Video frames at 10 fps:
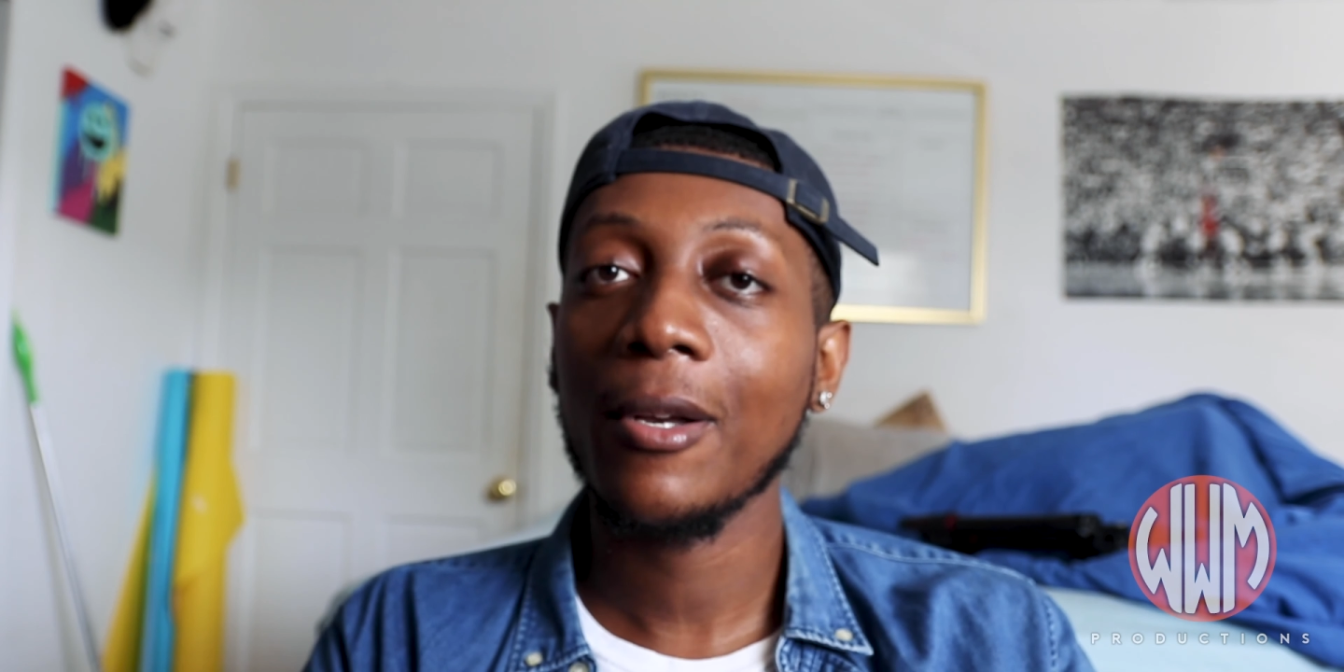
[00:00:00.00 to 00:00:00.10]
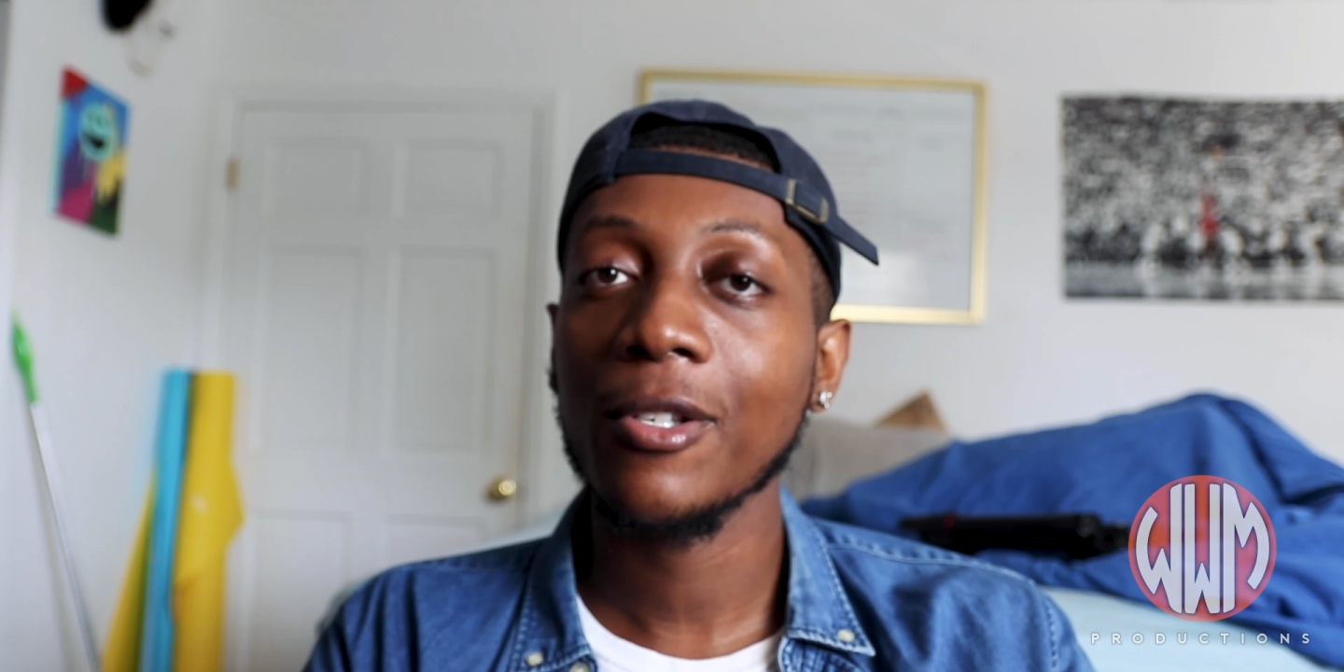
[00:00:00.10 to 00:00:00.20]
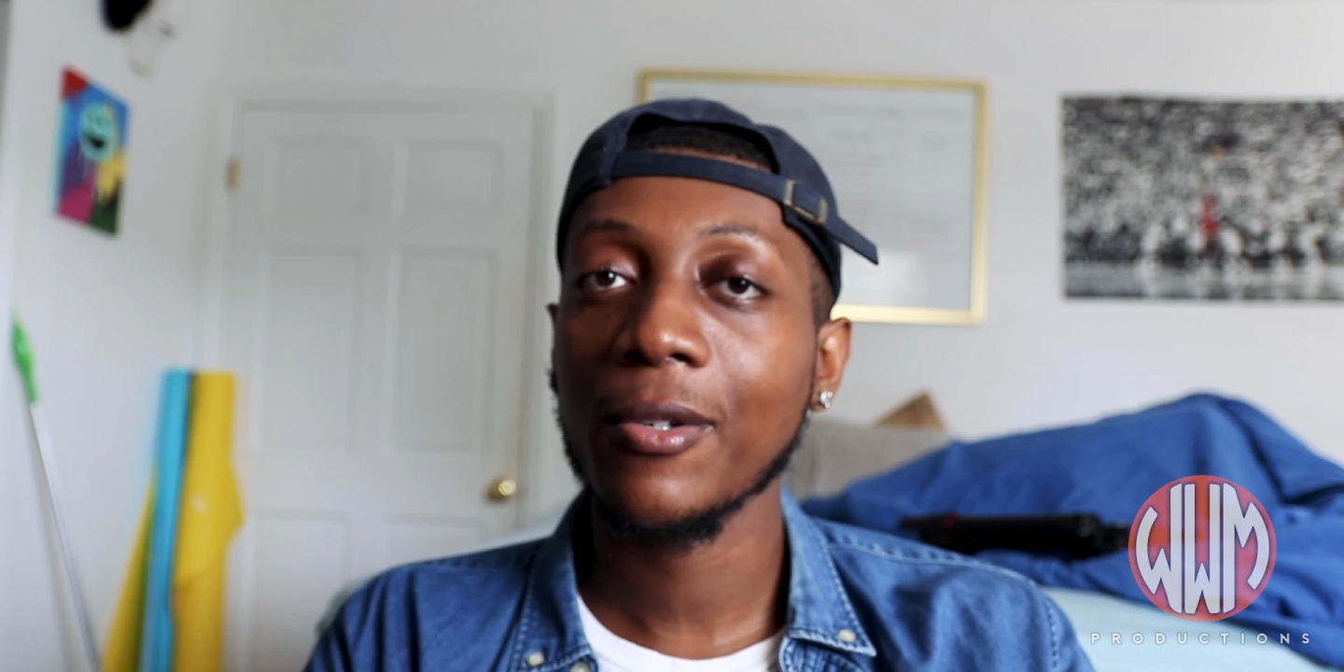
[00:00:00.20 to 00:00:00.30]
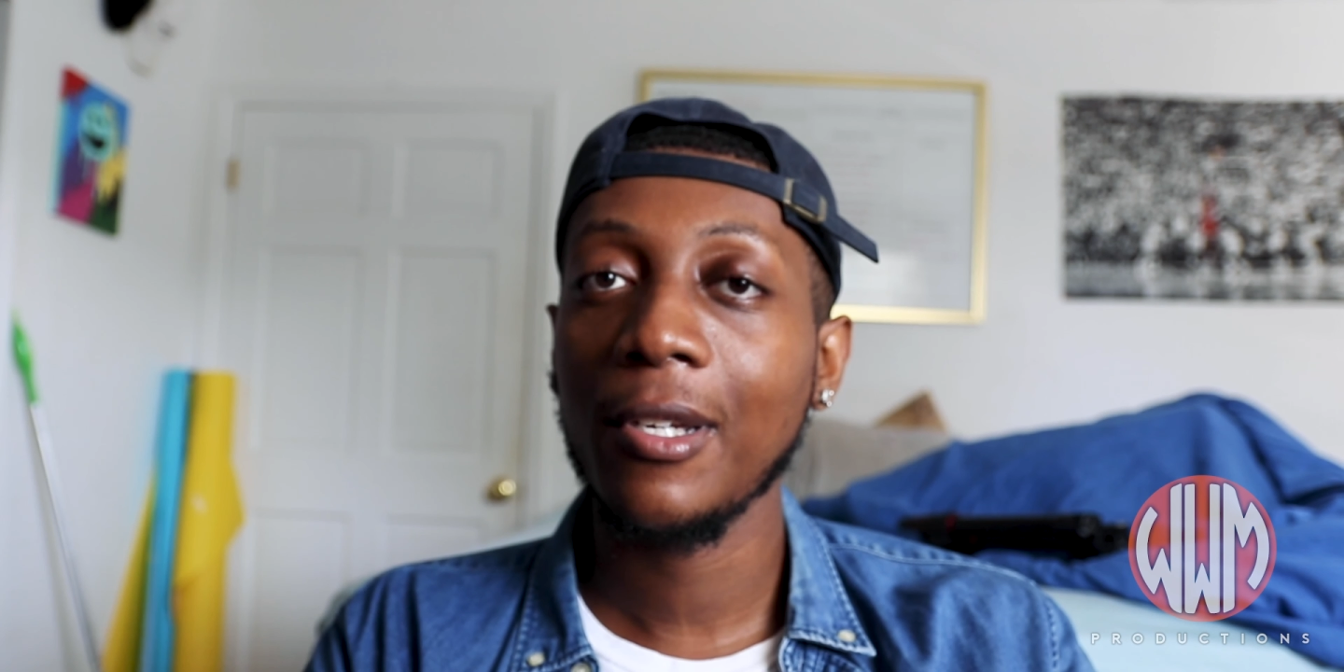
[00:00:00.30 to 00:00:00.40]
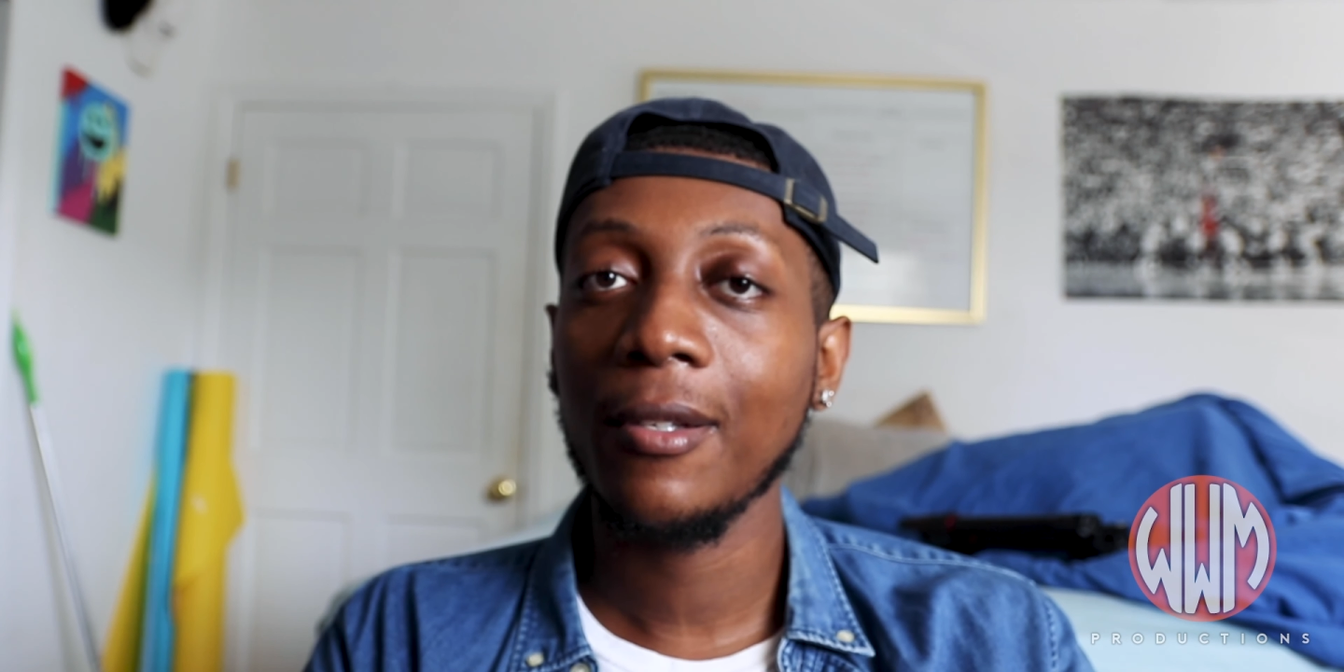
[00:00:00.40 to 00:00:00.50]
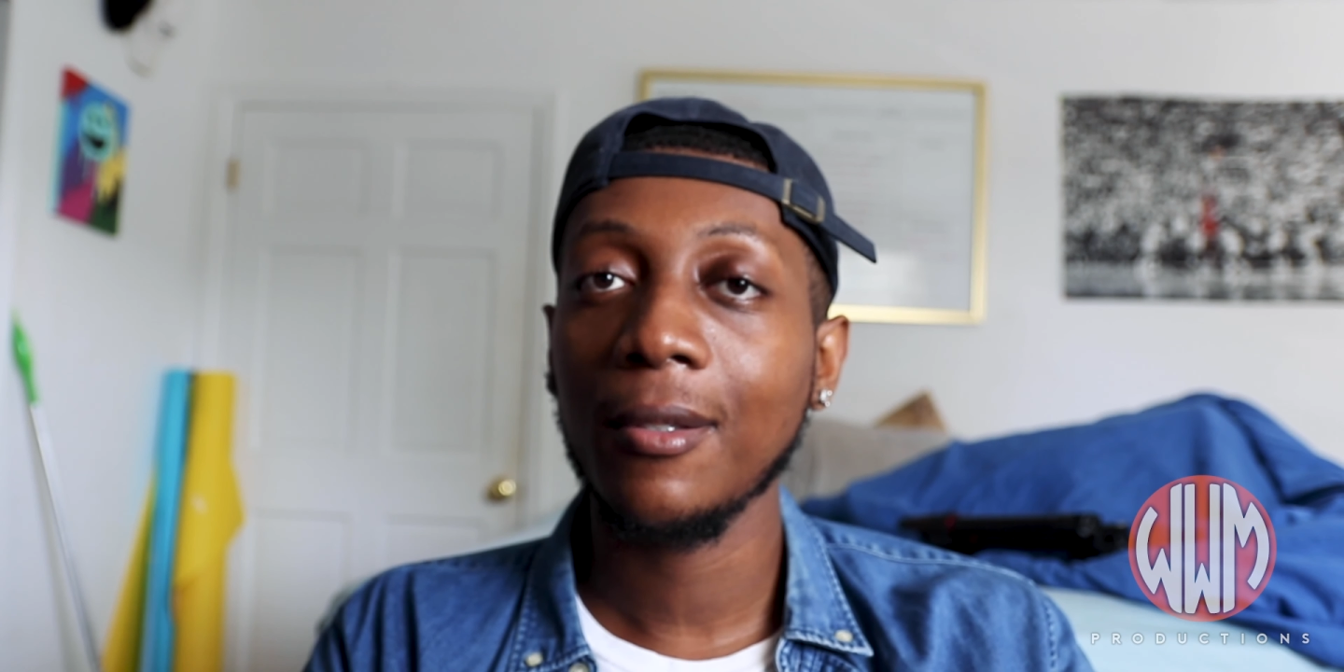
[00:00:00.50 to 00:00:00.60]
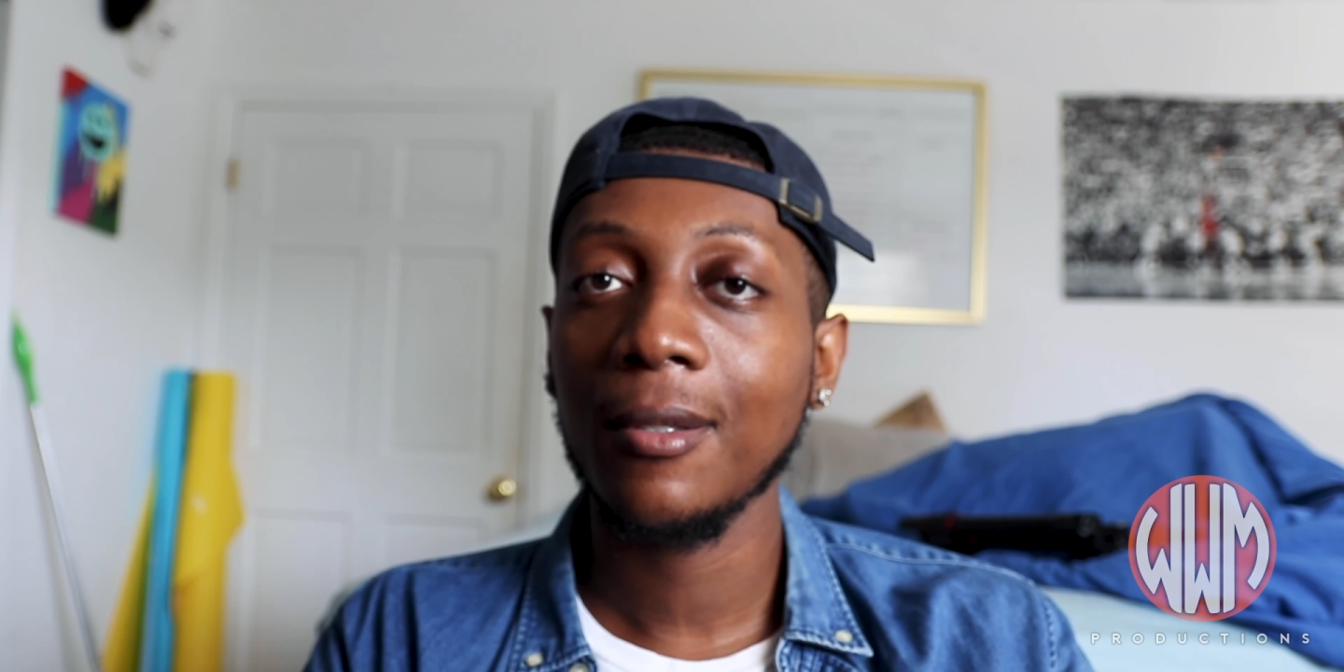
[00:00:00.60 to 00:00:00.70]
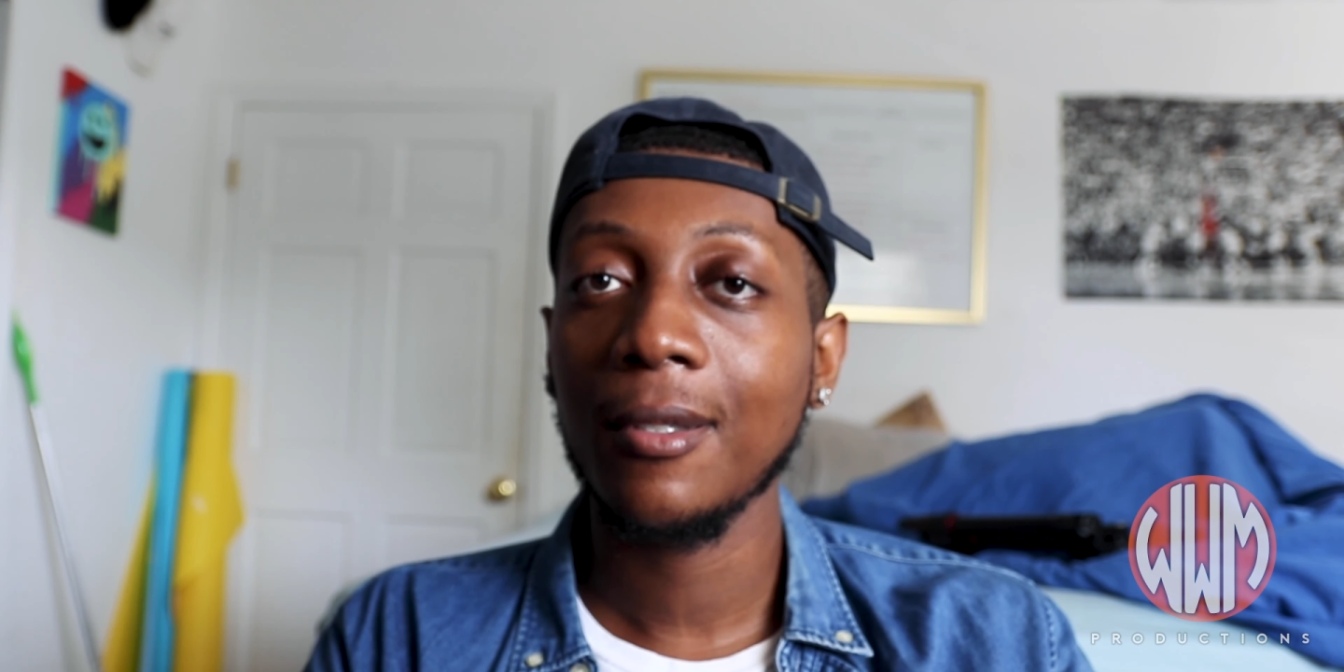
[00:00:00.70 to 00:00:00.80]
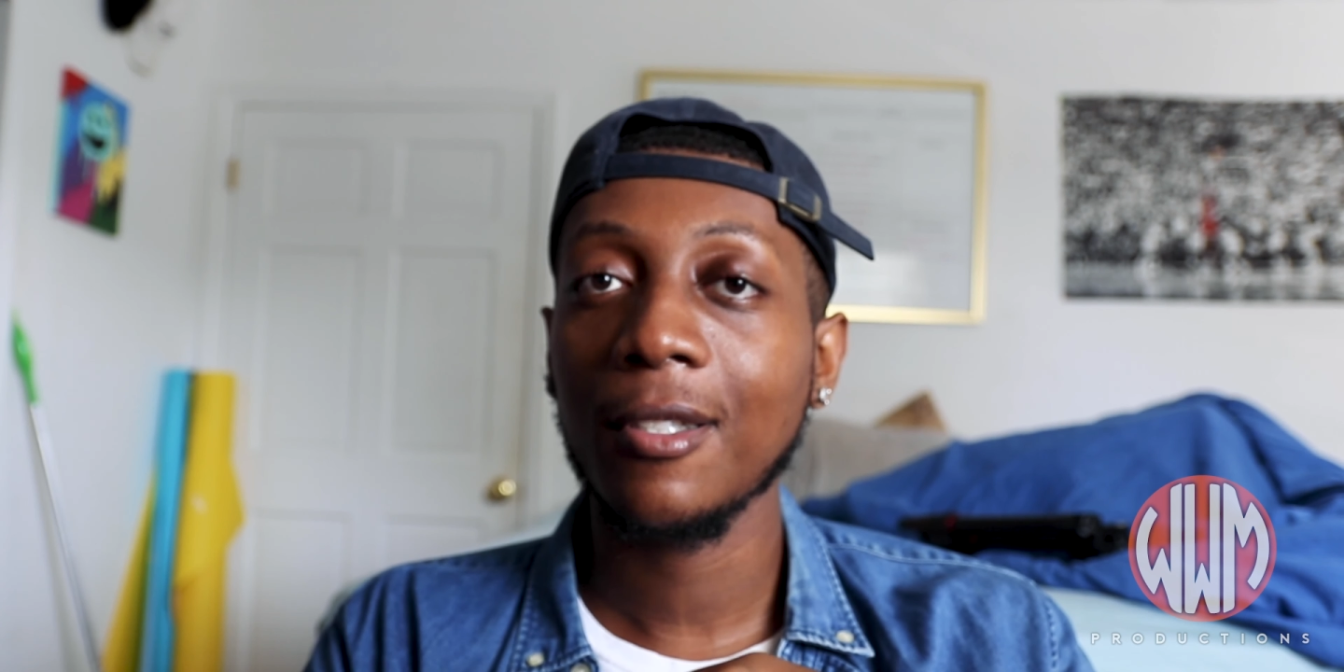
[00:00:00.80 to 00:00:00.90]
out screen,